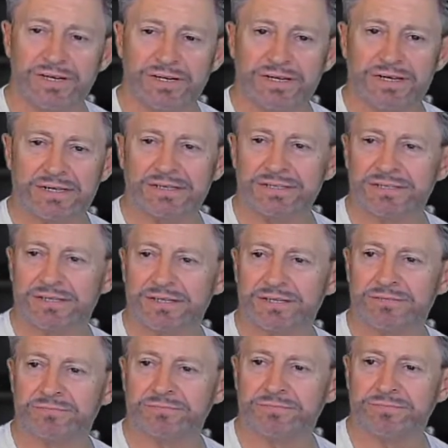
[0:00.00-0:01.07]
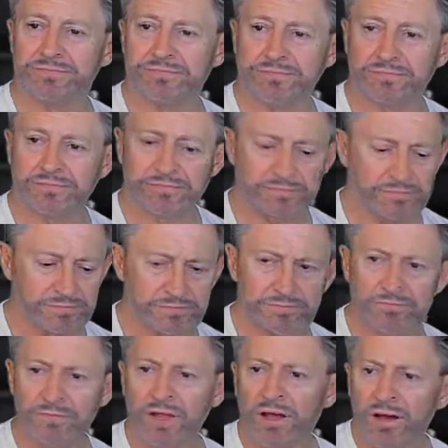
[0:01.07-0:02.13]
And
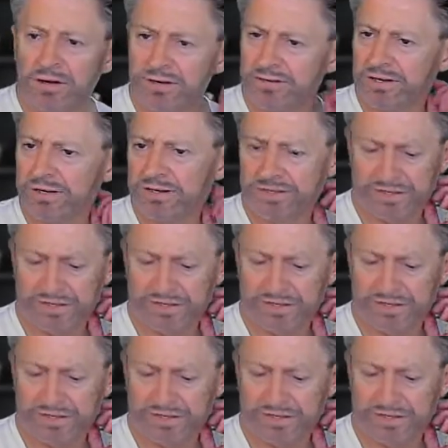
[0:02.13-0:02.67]
oh God,